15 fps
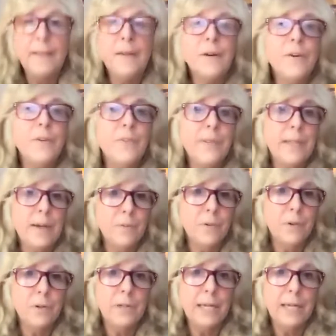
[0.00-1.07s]
There are
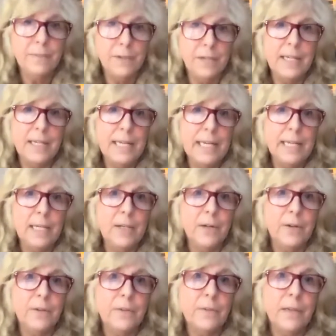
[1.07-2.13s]
several gifted
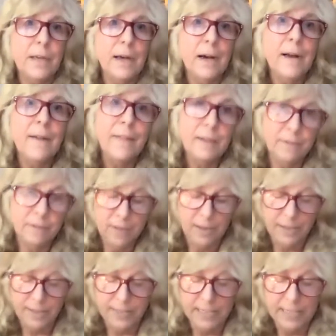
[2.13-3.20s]
healers on this
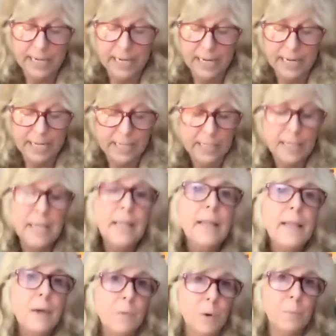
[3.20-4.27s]
call tonight
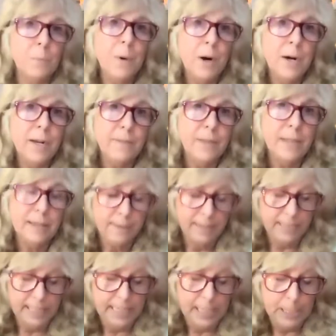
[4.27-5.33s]
that were part of this
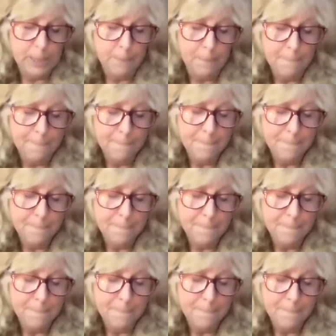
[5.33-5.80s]
team.